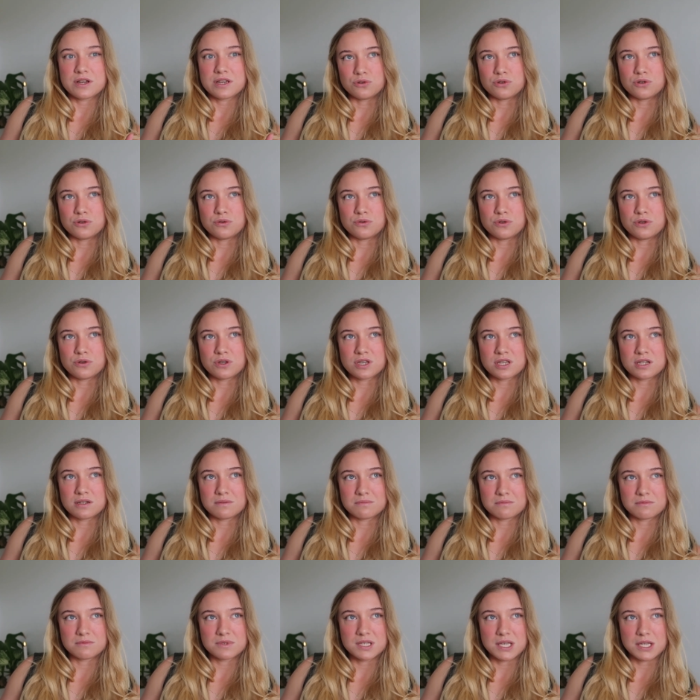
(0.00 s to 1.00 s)
you know, you
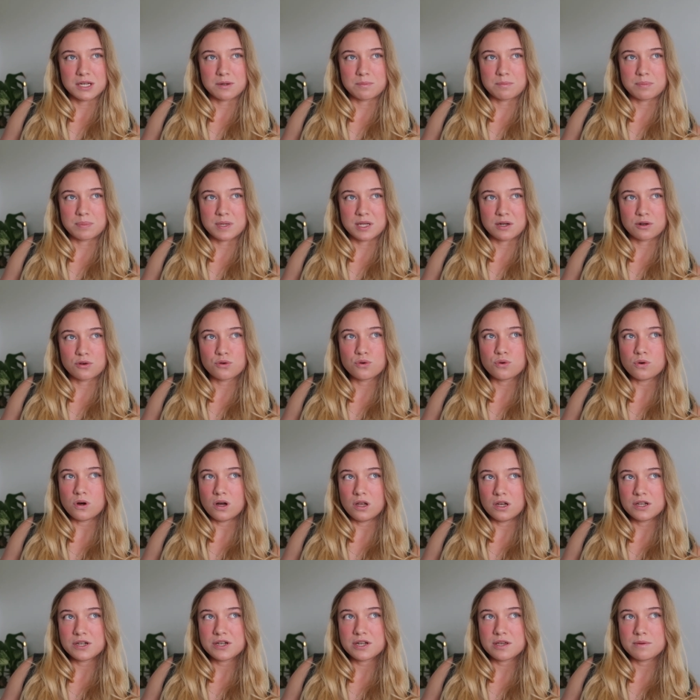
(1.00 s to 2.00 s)
can get a better
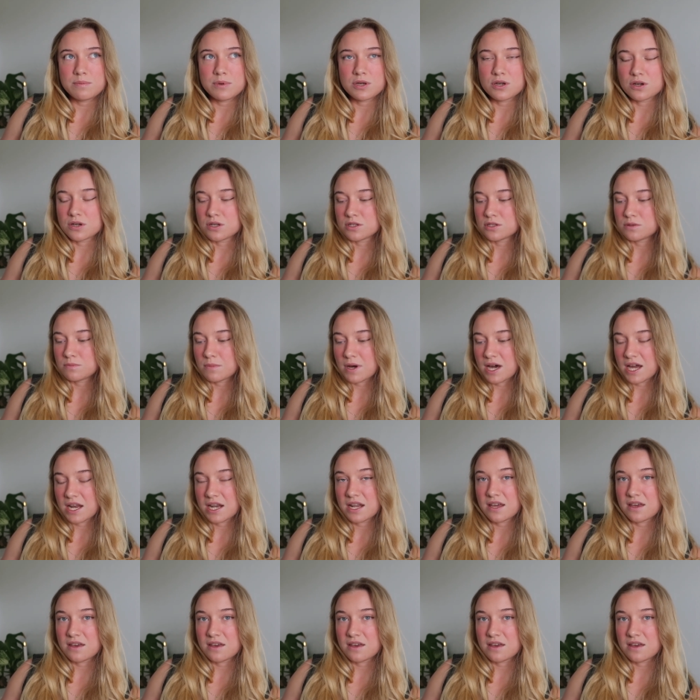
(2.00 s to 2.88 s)
quality, because mine